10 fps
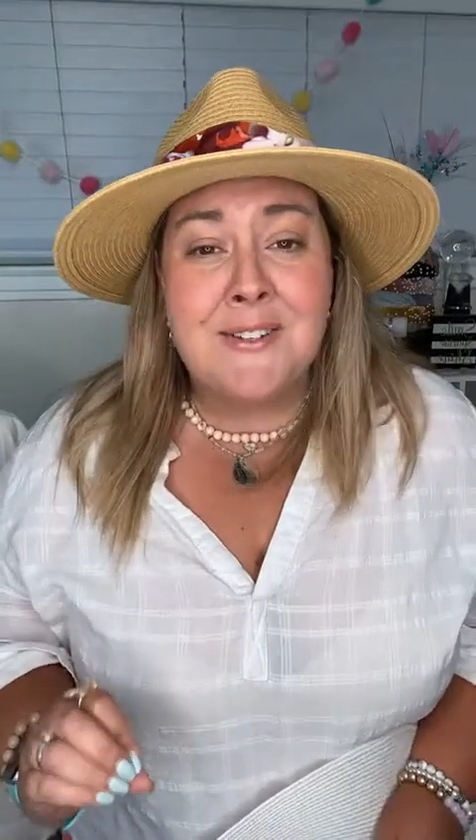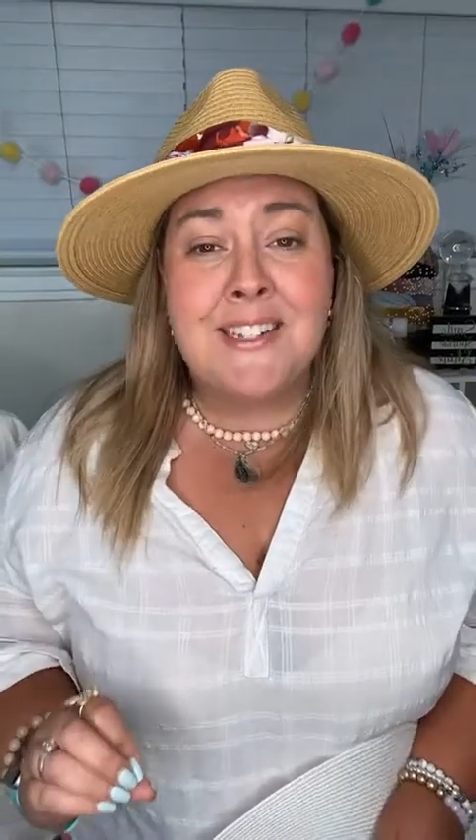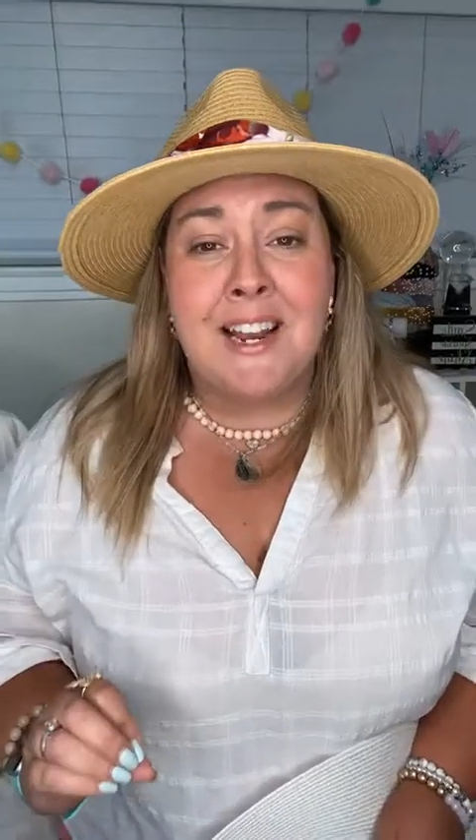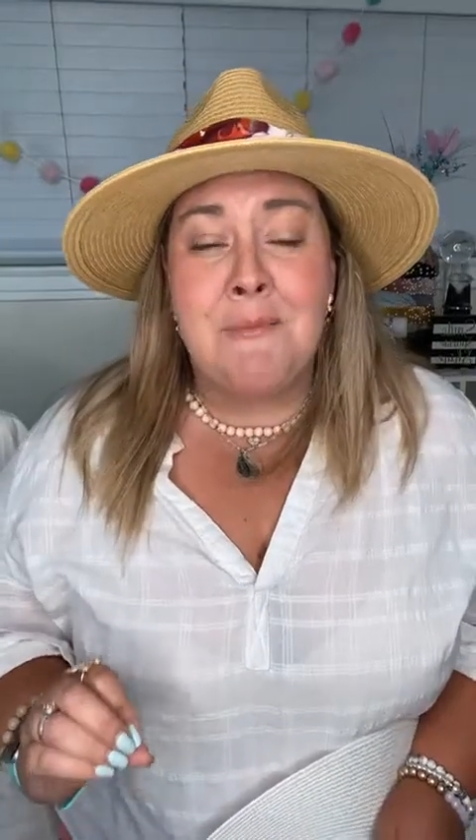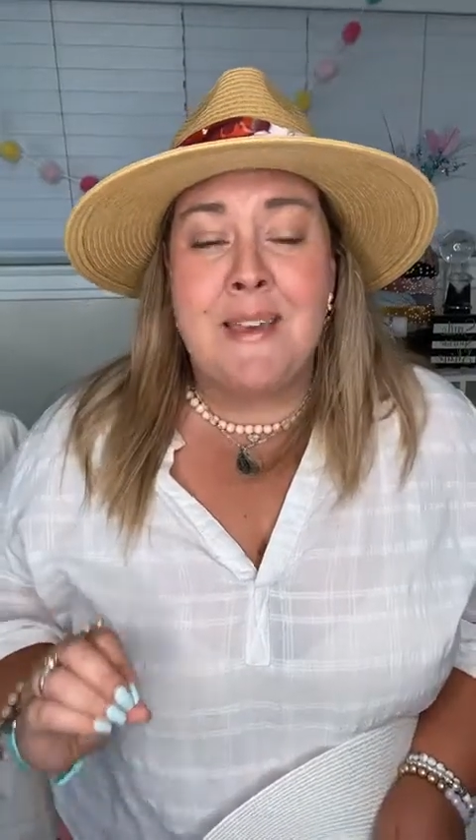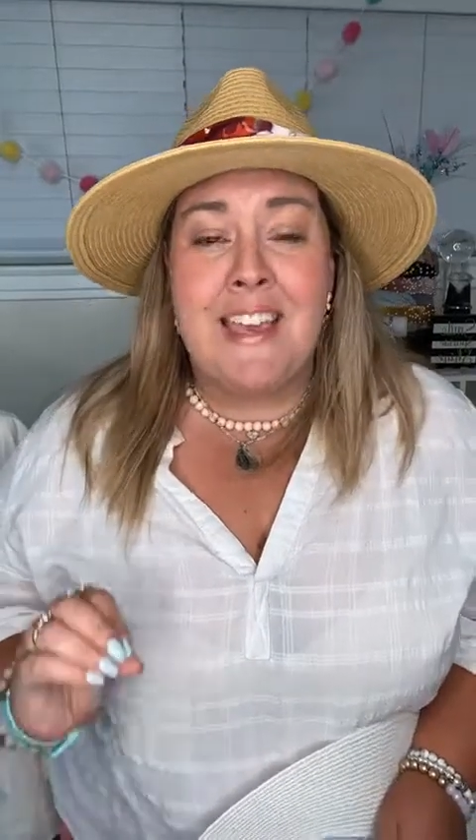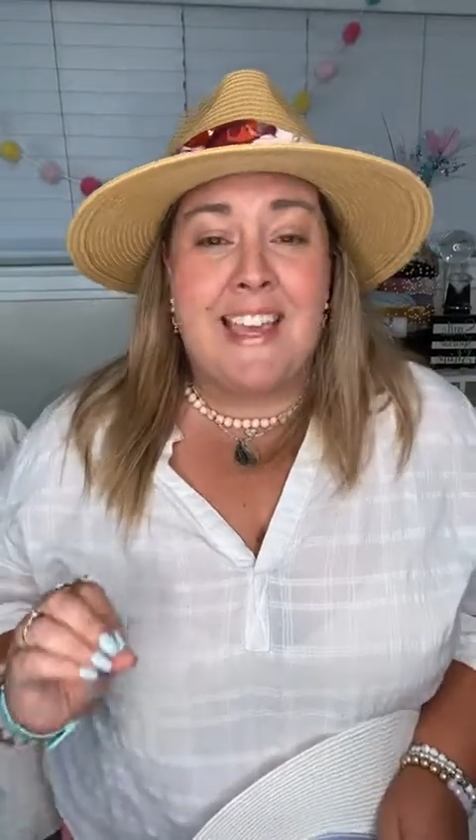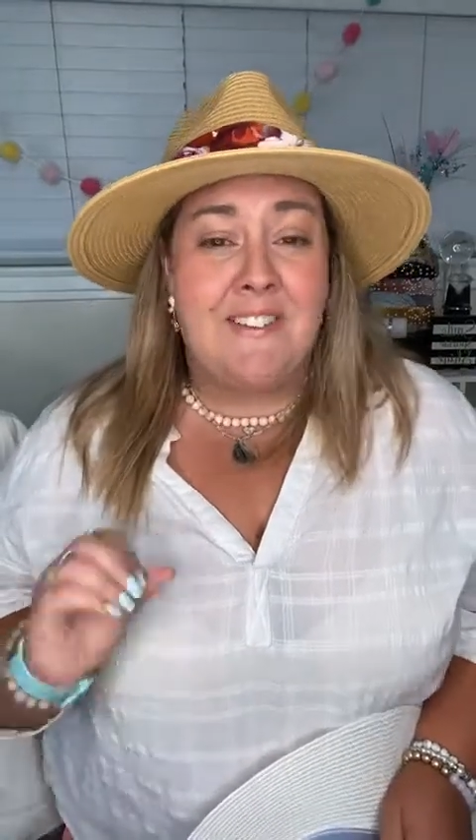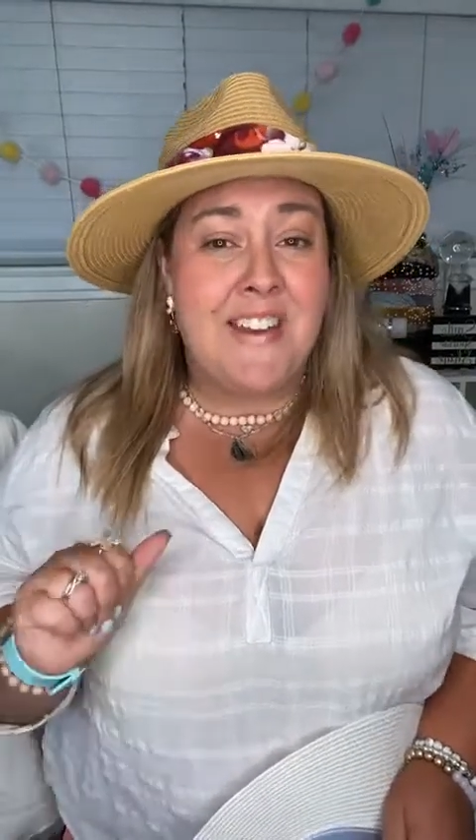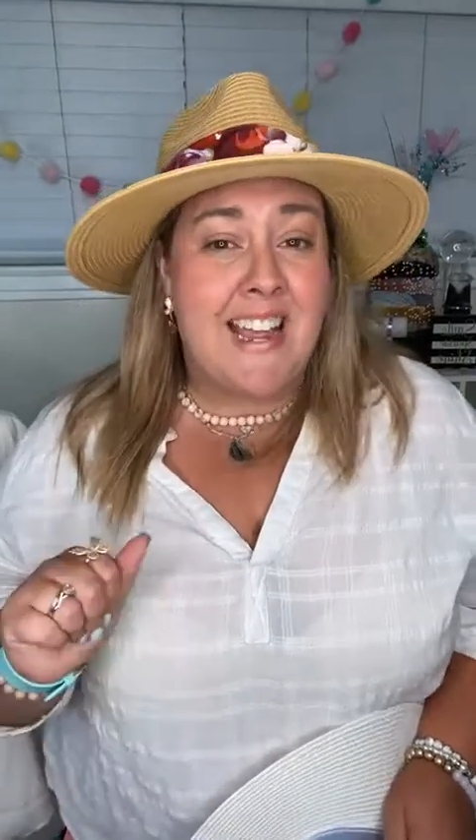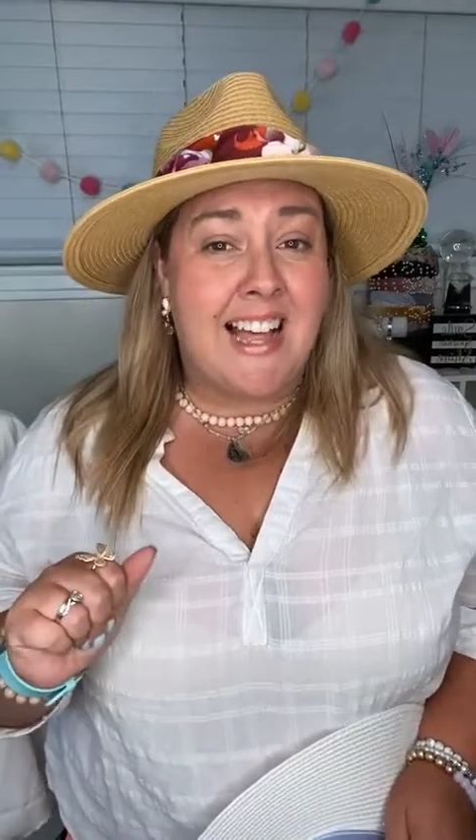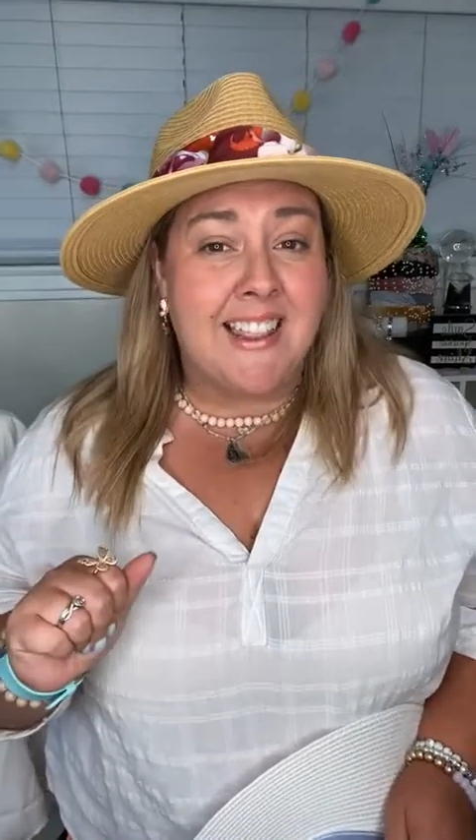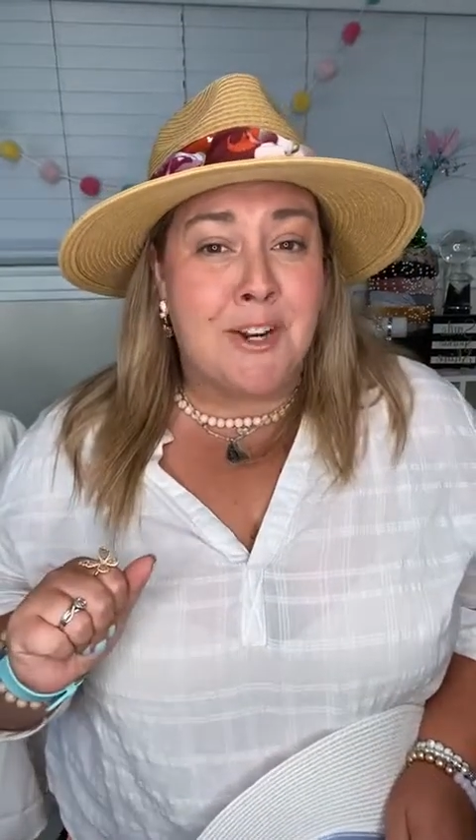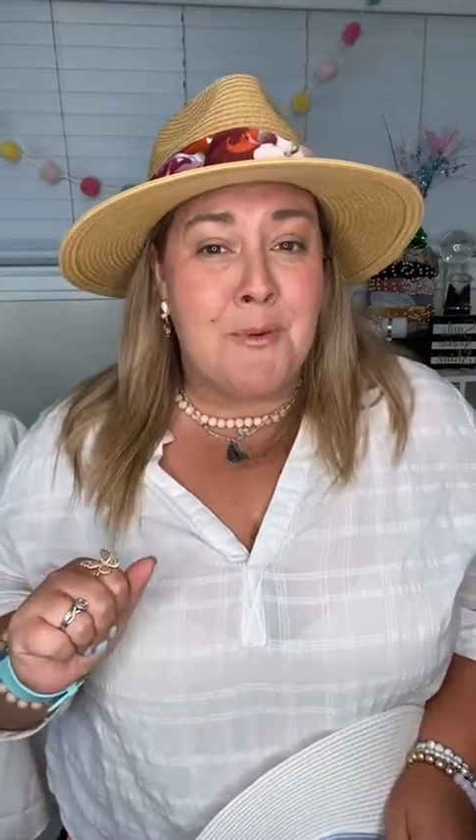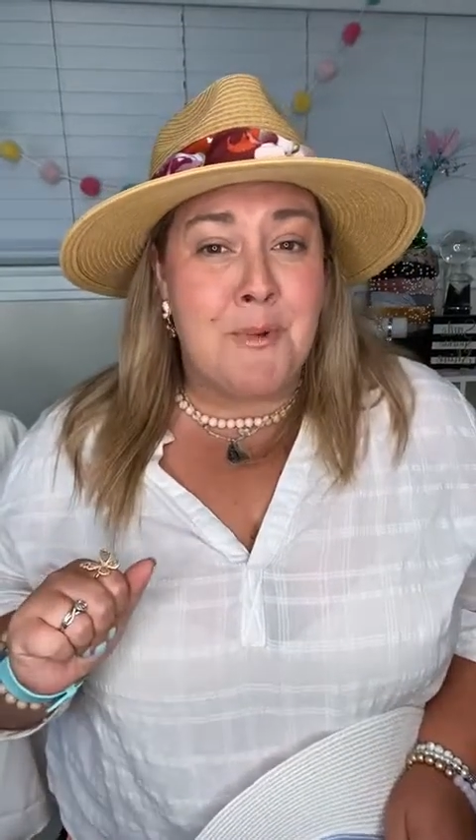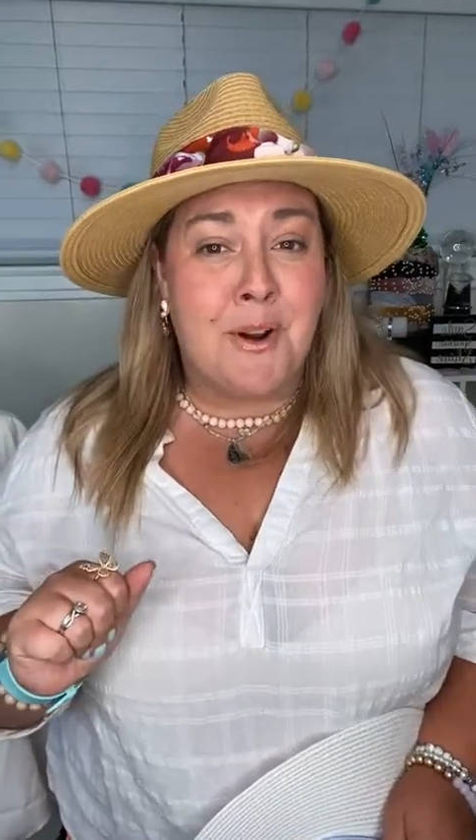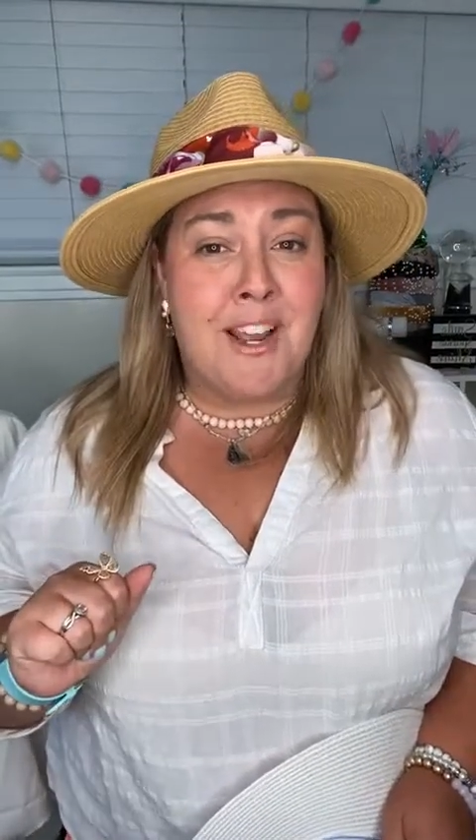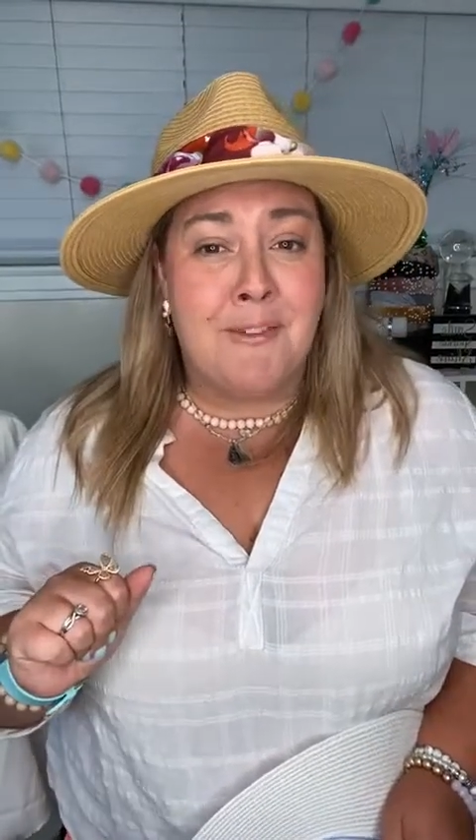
who's gonna be giving you a little more